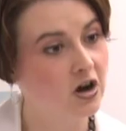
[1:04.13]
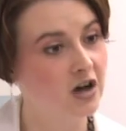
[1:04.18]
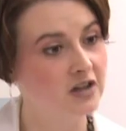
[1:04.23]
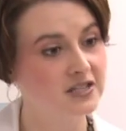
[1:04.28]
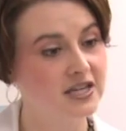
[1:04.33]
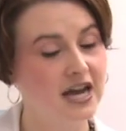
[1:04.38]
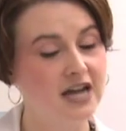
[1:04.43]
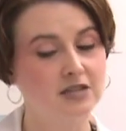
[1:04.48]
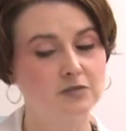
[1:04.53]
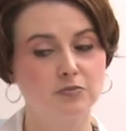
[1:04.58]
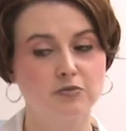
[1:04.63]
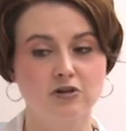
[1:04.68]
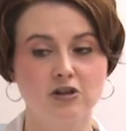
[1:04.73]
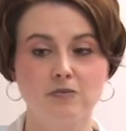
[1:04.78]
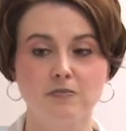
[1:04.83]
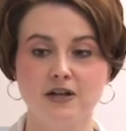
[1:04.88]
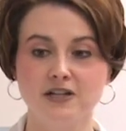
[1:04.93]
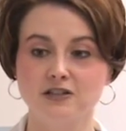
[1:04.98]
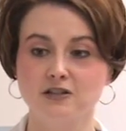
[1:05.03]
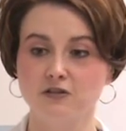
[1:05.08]
contact
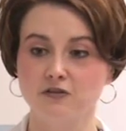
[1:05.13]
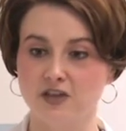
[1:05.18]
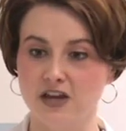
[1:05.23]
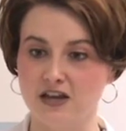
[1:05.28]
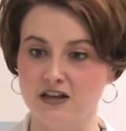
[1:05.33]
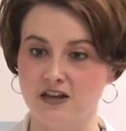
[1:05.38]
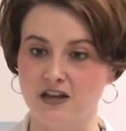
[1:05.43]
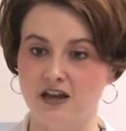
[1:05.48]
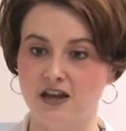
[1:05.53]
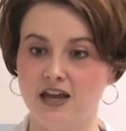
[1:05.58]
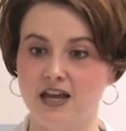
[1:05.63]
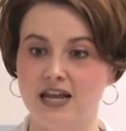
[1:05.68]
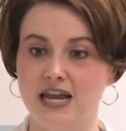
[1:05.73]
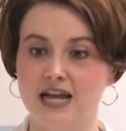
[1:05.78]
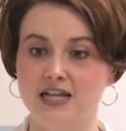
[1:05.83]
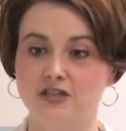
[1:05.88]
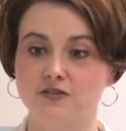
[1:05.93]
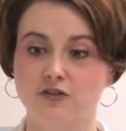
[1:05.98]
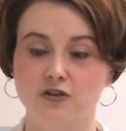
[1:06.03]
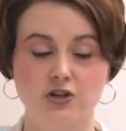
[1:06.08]
Breathe Pennsylvania and
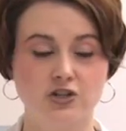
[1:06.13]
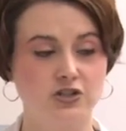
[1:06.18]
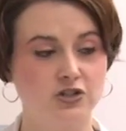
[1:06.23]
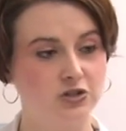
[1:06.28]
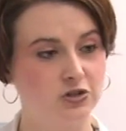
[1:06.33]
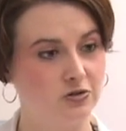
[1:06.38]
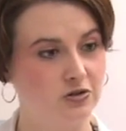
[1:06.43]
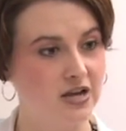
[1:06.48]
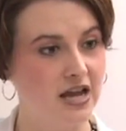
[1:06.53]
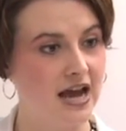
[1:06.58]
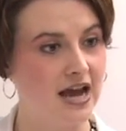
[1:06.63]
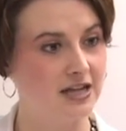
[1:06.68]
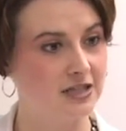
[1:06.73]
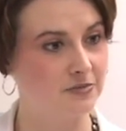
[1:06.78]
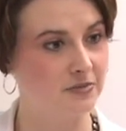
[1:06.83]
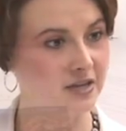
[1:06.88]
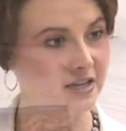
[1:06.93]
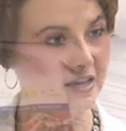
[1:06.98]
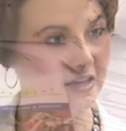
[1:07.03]
ask for a student asthma